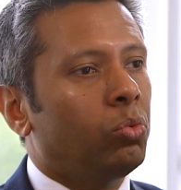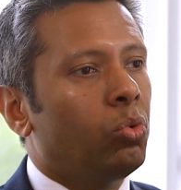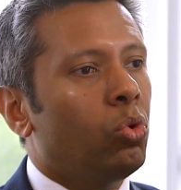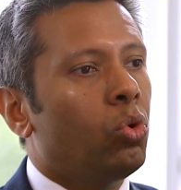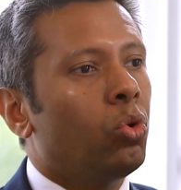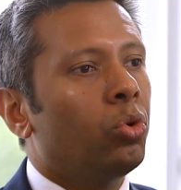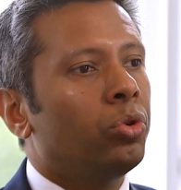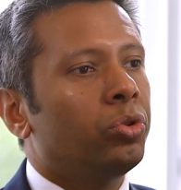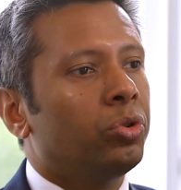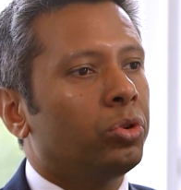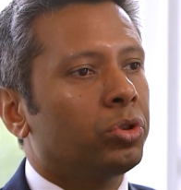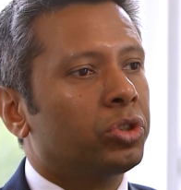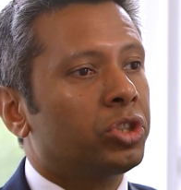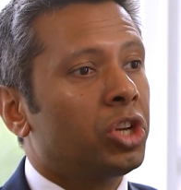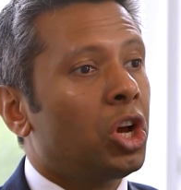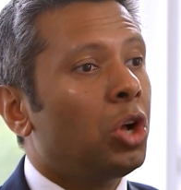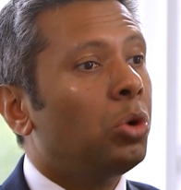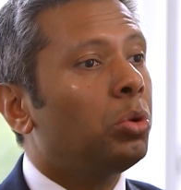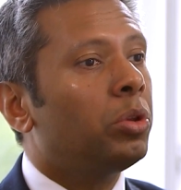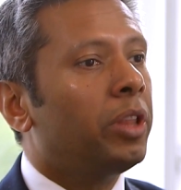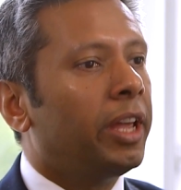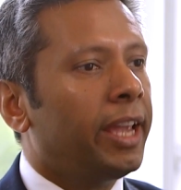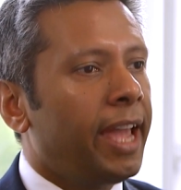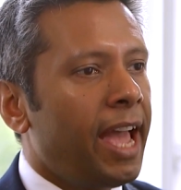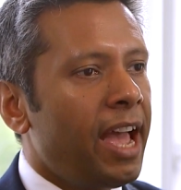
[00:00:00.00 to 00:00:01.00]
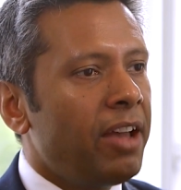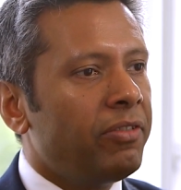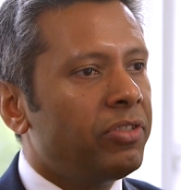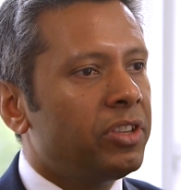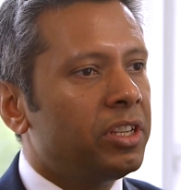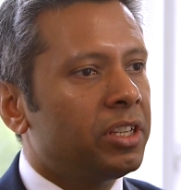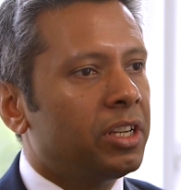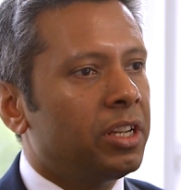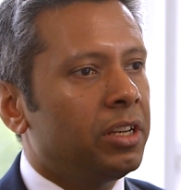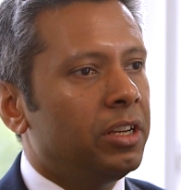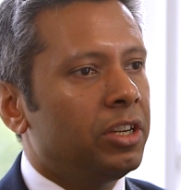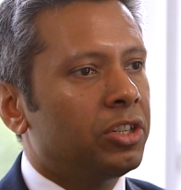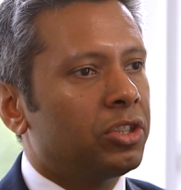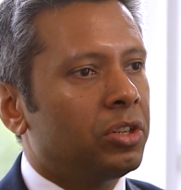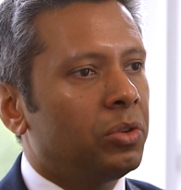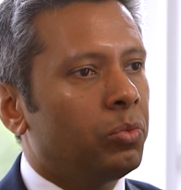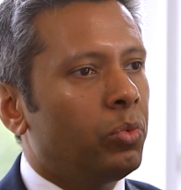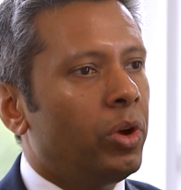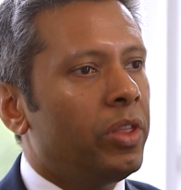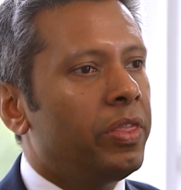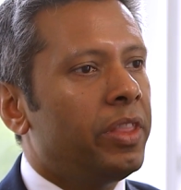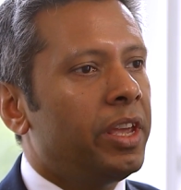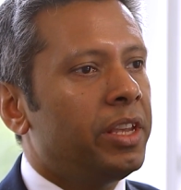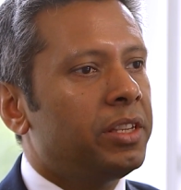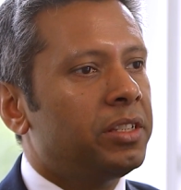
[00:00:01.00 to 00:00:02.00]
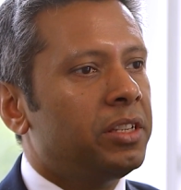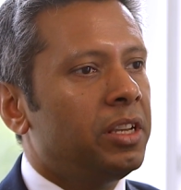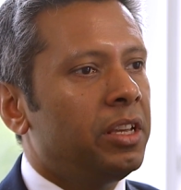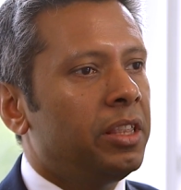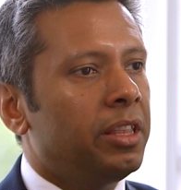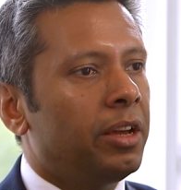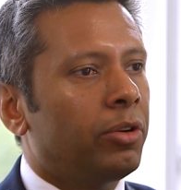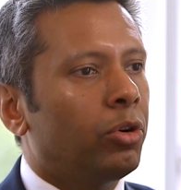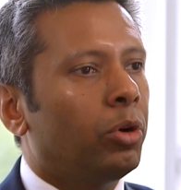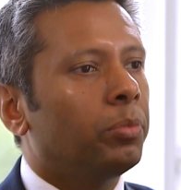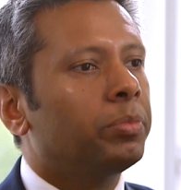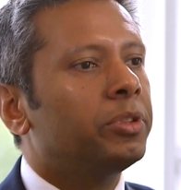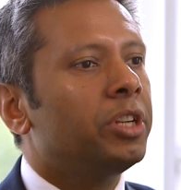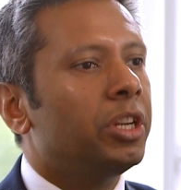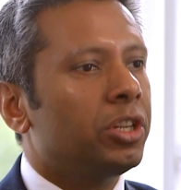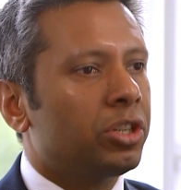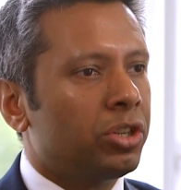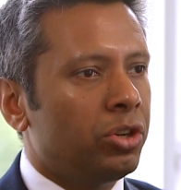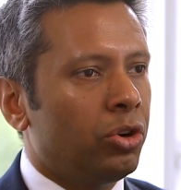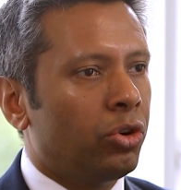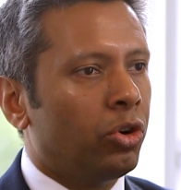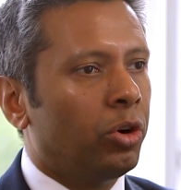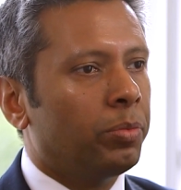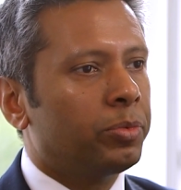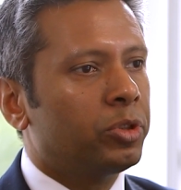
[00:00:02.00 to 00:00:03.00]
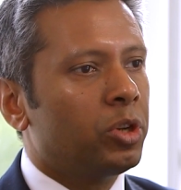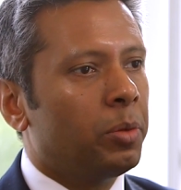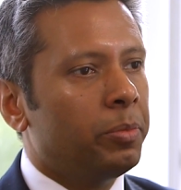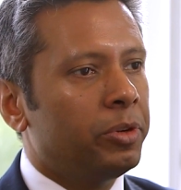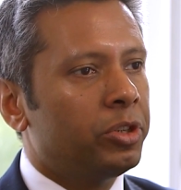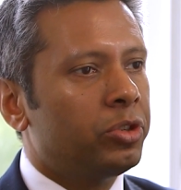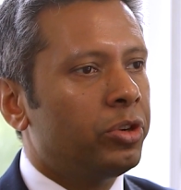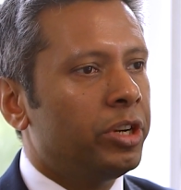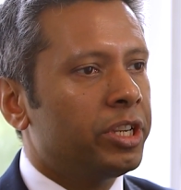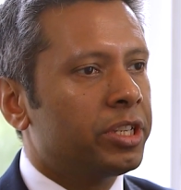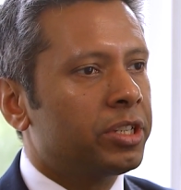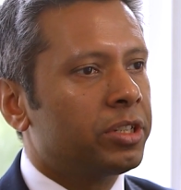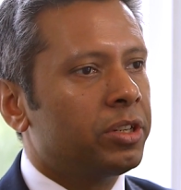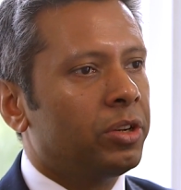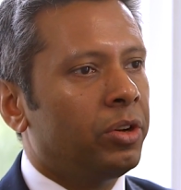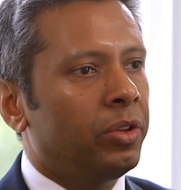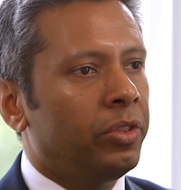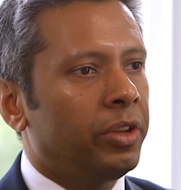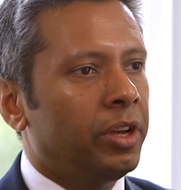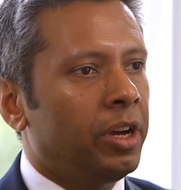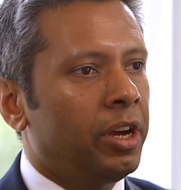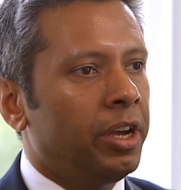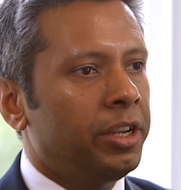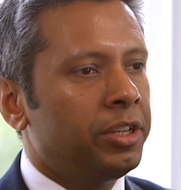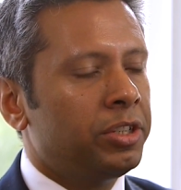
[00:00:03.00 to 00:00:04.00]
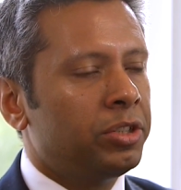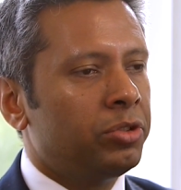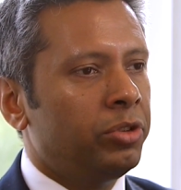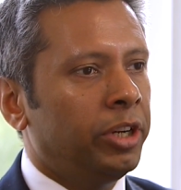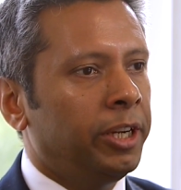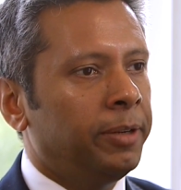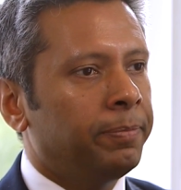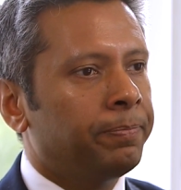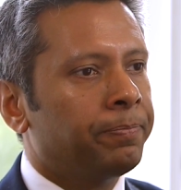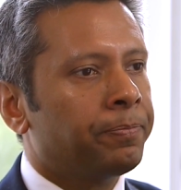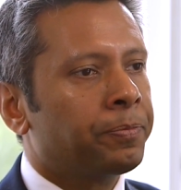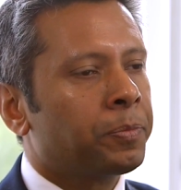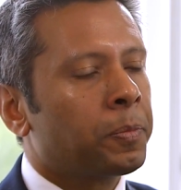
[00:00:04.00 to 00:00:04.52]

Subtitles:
warned or told they have the condition when they see their optician or optometrist on the high street.